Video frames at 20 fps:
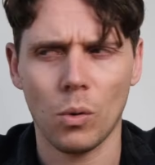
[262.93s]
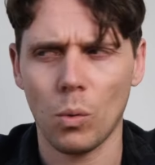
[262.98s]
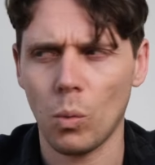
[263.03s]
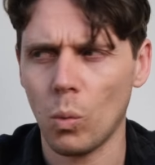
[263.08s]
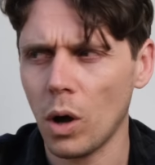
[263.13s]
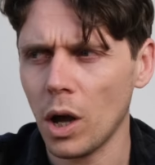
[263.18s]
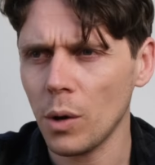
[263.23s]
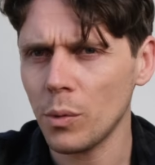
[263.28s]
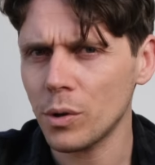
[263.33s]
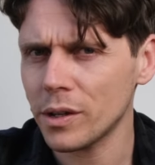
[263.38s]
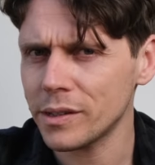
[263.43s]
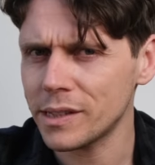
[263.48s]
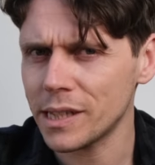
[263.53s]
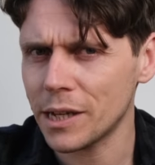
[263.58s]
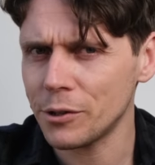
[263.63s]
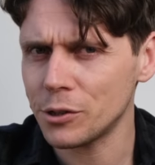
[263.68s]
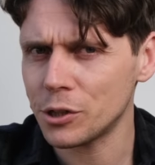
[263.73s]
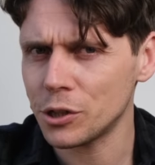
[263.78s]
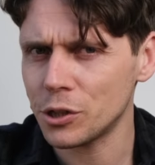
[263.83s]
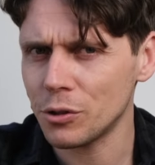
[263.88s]
Why would I
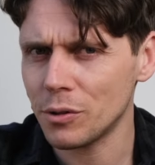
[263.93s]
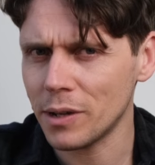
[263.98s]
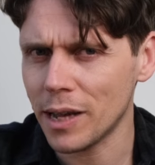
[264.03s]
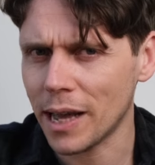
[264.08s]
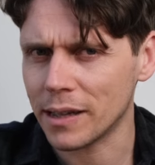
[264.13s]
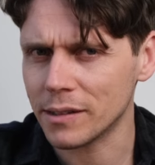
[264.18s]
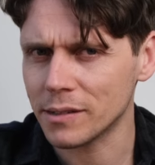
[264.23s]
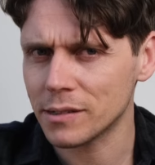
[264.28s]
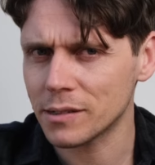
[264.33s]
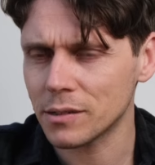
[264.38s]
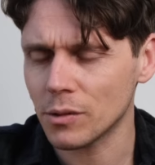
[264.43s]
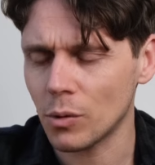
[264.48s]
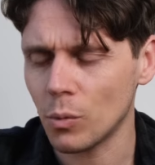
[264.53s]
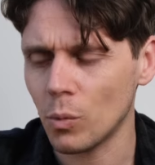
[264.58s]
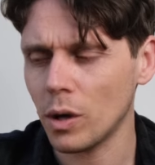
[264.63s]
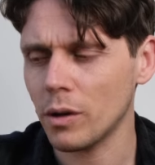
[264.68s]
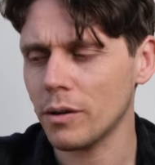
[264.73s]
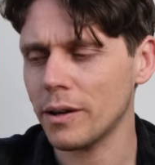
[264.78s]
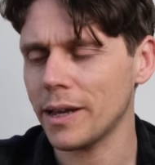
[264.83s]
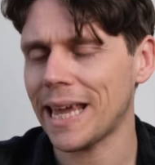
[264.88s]
tell you to do less?
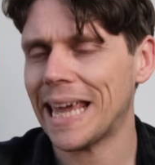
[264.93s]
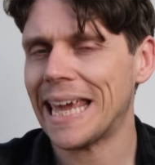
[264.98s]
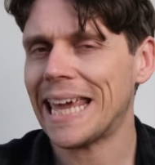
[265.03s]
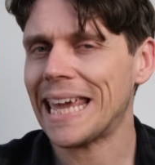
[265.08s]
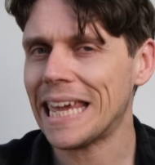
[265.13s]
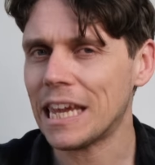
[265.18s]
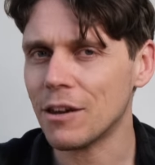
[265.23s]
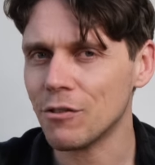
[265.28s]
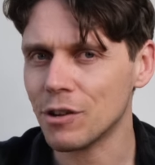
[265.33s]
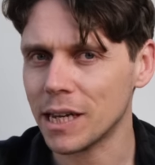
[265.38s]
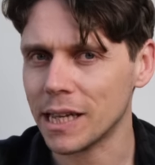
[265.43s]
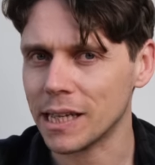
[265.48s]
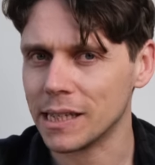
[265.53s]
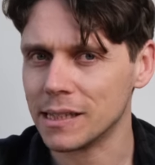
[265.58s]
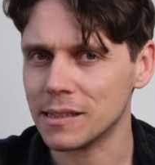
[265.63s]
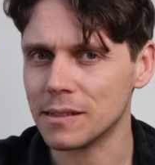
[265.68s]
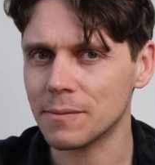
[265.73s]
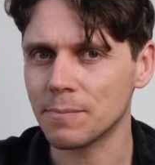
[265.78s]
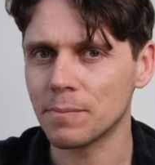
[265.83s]
Well, here it is.